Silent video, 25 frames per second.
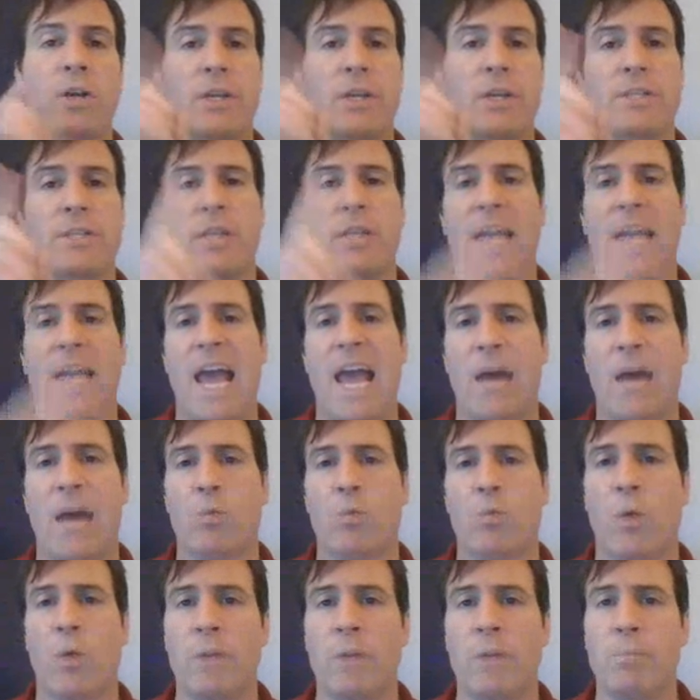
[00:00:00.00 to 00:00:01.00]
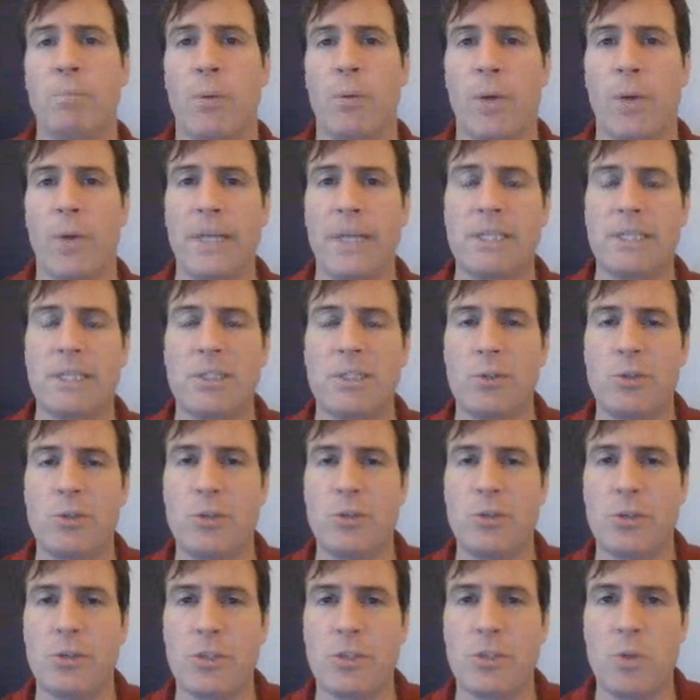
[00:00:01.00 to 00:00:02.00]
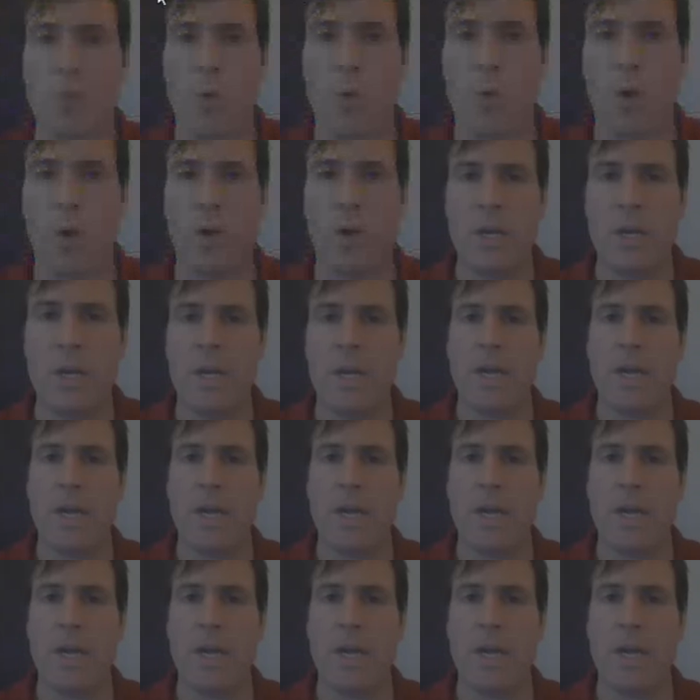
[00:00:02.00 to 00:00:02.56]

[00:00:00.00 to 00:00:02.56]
it's going to add one point to your score,